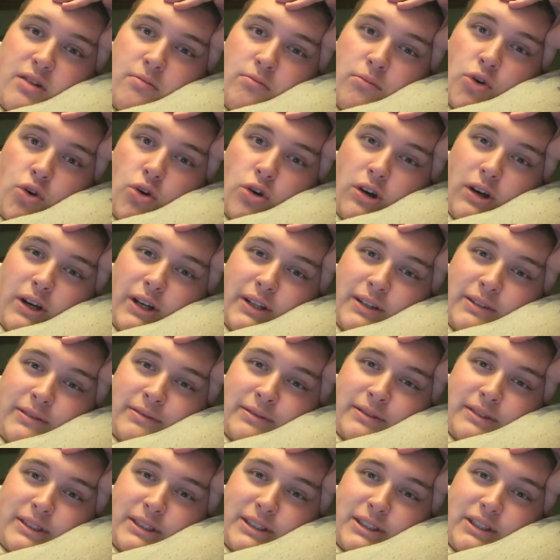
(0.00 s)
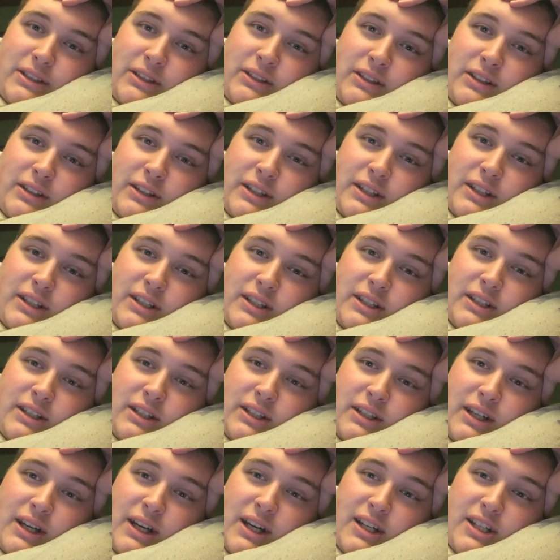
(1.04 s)
kind of boring, and
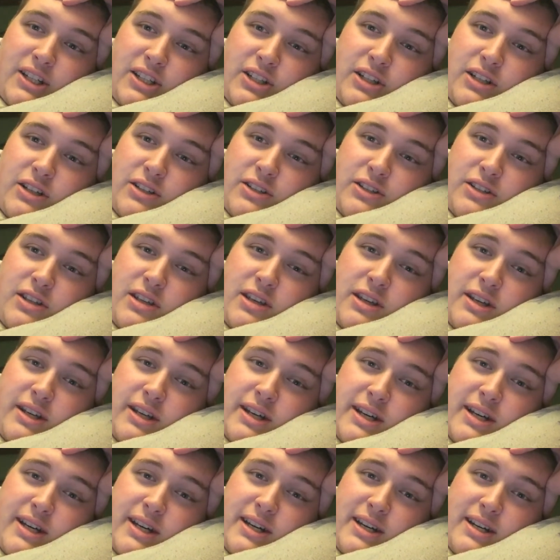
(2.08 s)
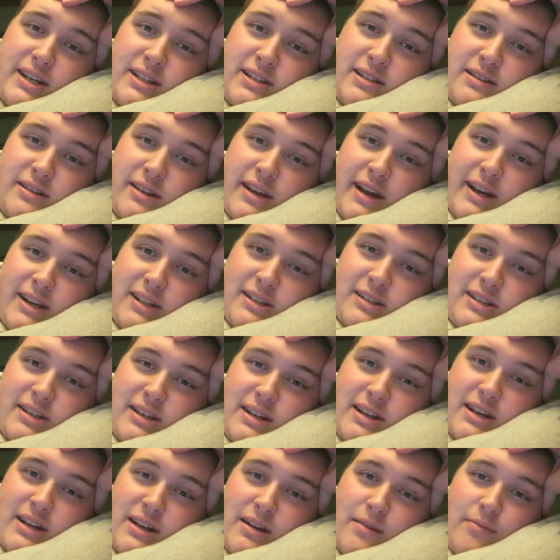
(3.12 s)
uh, I shall see you guys next
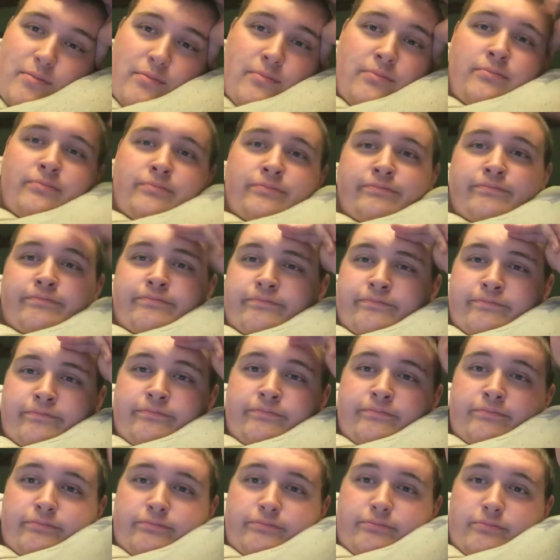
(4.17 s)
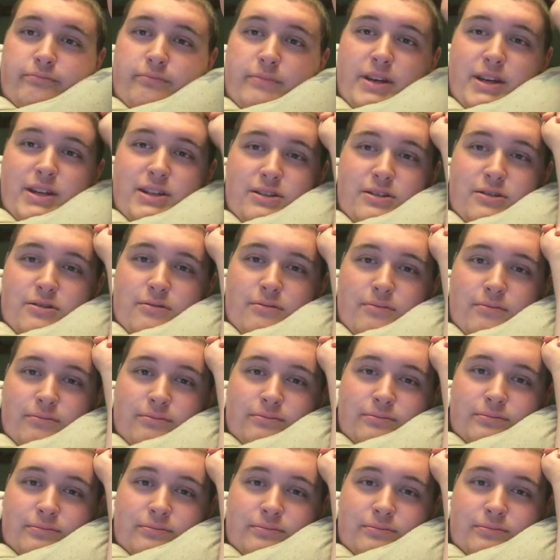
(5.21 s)
time. Peace.